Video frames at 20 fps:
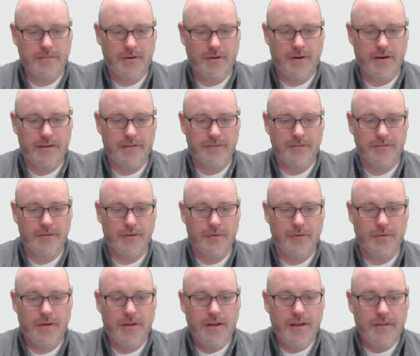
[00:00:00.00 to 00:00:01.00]
All right,
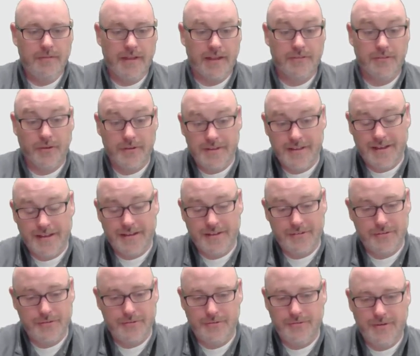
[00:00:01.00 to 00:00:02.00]
so that's all you got to
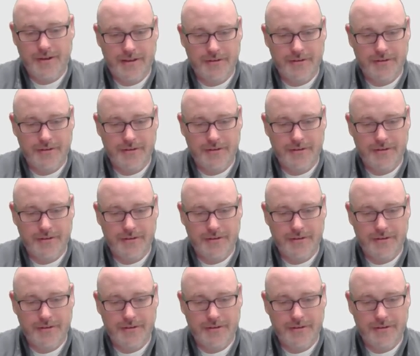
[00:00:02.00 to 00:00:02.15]
do.